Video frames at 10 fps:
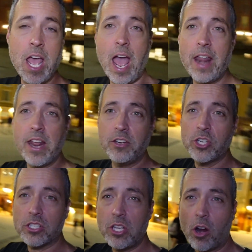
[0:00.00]
And then
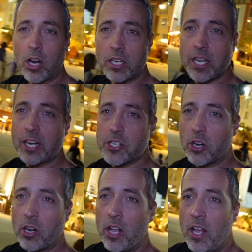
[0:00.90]
just the
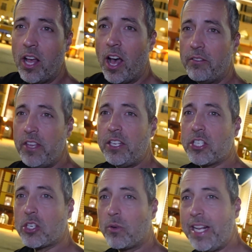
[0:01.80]
architecture of these
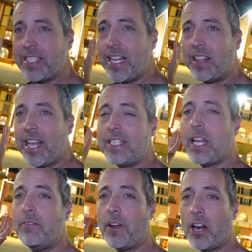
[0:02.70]
streets and things,
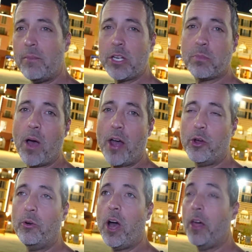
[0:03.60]
they very much
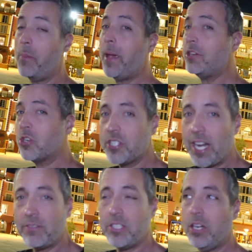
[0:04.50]
model the pictures that
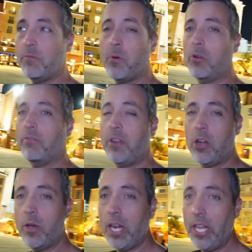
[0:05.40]
I've seen of
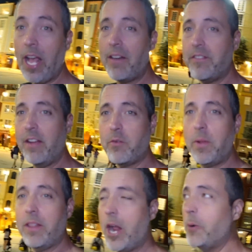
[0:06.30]
Portofino, Italy. I've never
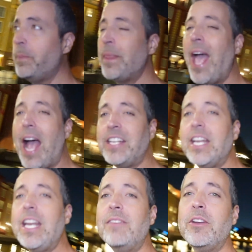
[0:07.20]
been there. I
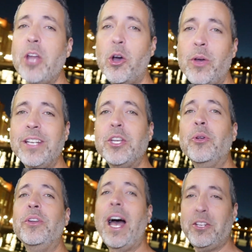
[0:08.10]
didn't even know until
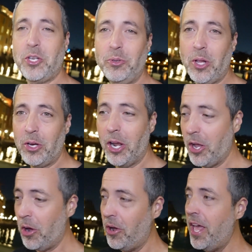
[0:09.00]
not too long
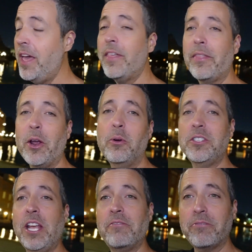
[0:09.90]
ago that there
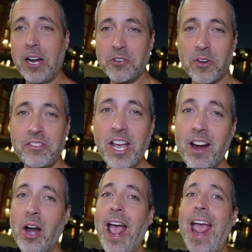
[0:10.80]
was a French
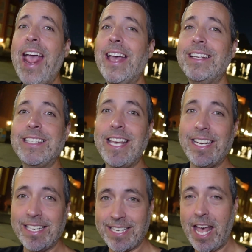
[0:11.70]
Riviera and an
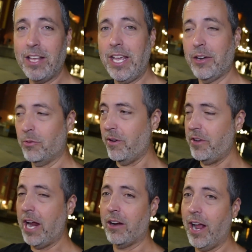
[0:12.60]
Italian
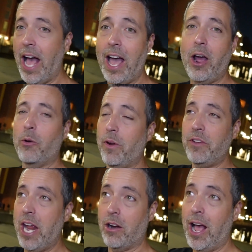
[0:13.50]
Riviera.
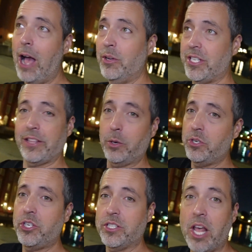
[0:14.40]
I always thought there was
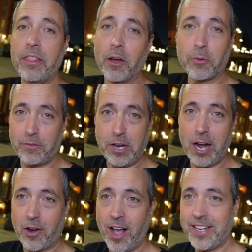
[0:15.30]
just the
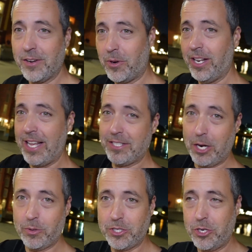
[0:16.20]
Riviera. I didn't realize
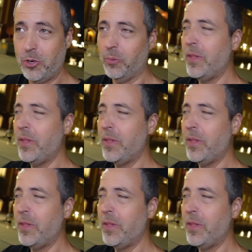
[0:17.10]
there was two.